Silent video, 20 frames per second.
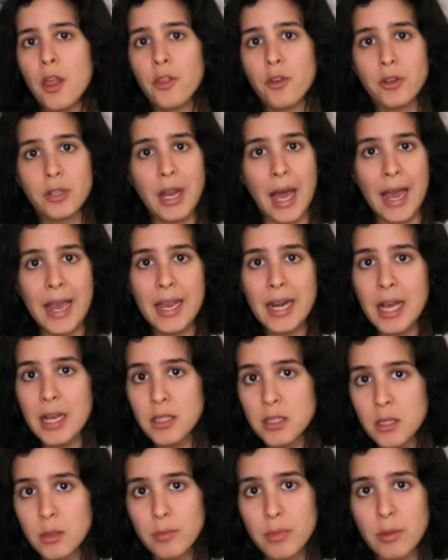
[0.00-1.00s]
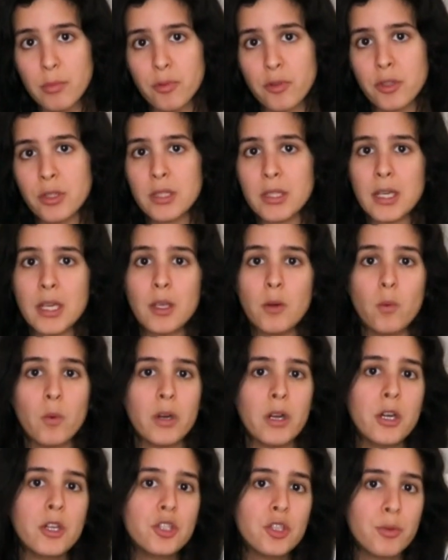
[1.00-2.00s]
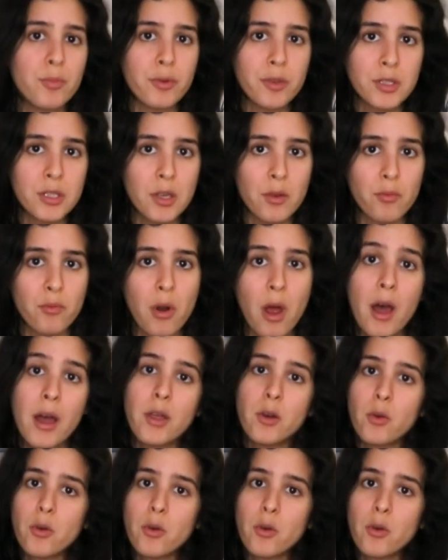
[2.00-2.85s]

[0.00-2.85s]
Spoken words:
Their diet has to be pristine, 100% raw,